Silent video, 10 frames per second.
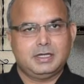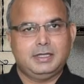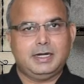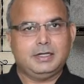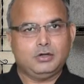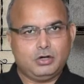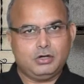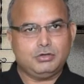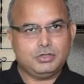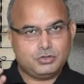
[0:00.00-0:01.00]
that in
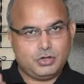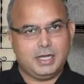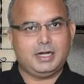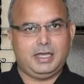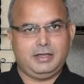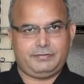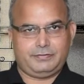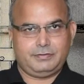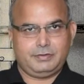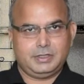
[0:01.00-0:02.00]
order to enjoy life,
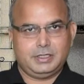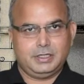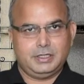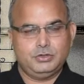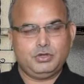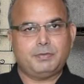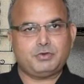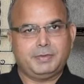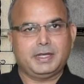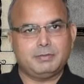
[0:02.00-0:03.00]
you
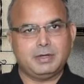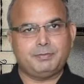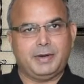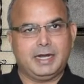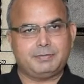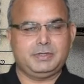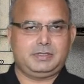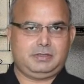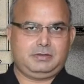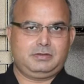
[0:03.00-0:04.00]
have to become a bad
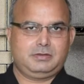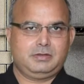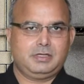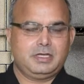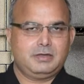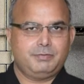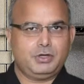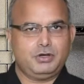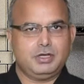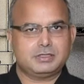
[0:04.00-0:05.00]
person.
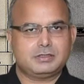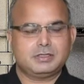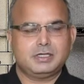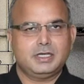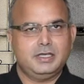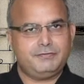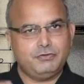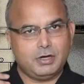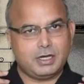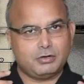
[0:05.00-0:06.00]
Because if
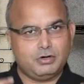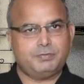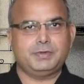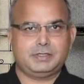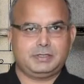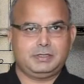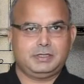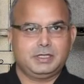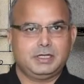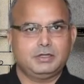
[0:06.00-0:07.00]
you are a good person,
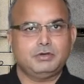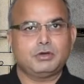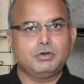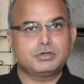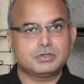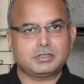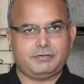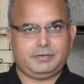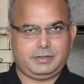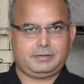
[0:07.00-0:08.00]
you are going to
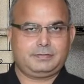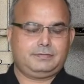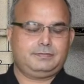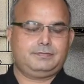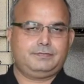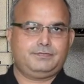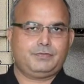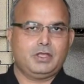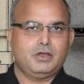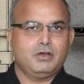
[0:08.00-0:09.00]
suffer.
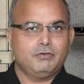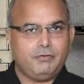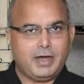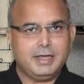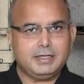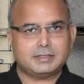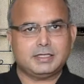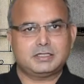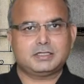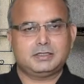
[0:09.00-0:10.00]
Why
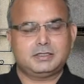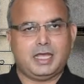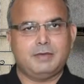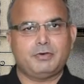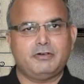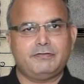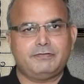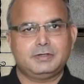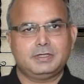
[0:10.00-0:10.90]
such type of